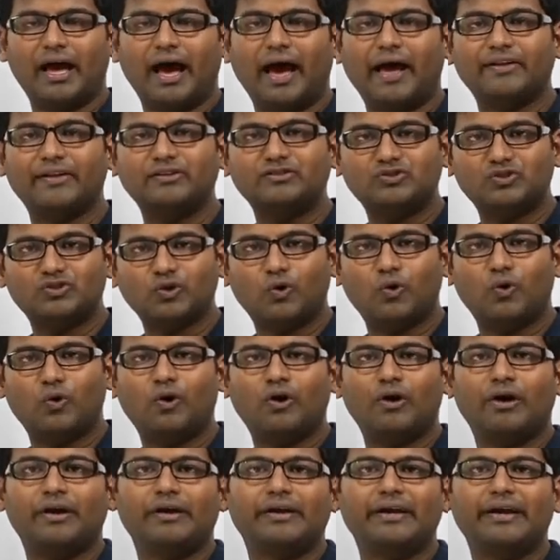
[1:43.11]
and
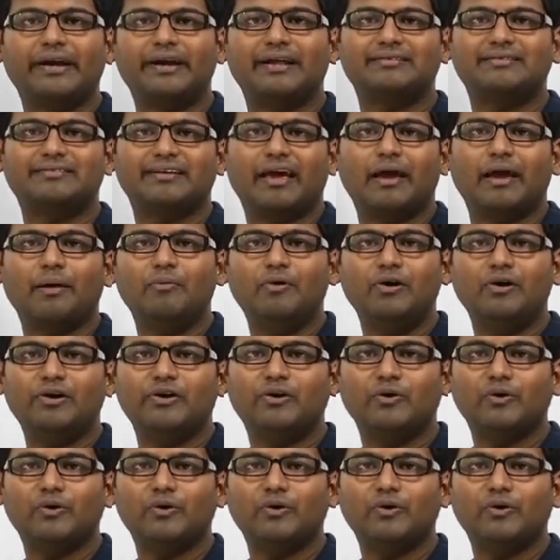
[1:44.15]
so it is able